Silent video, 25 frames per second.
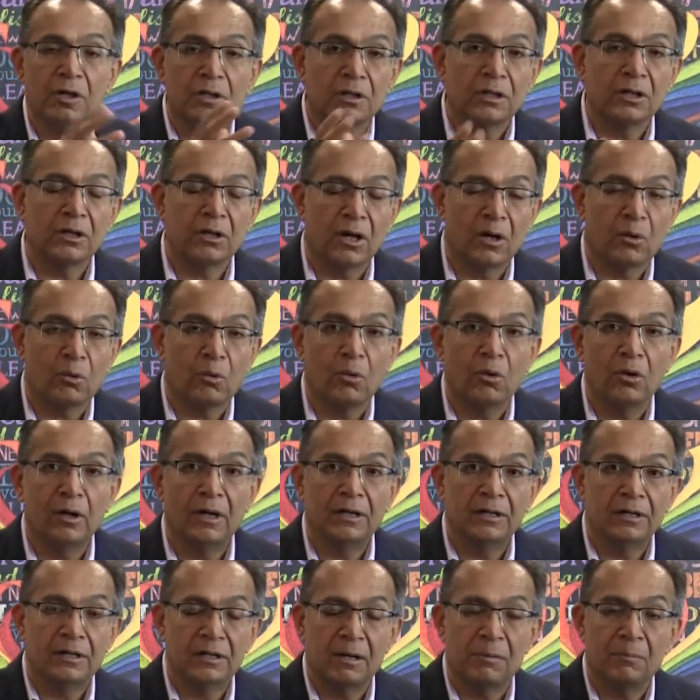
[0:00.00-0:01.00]
that are all
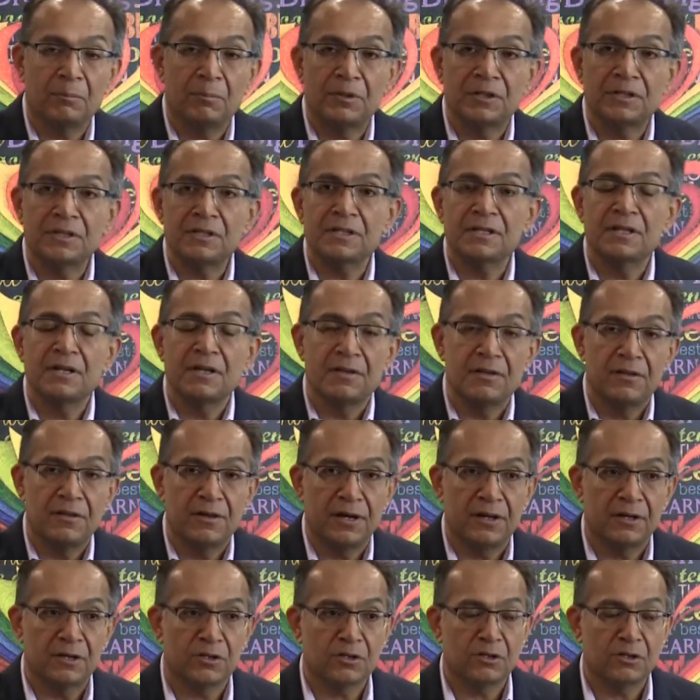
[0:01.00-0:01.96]
encompassed there.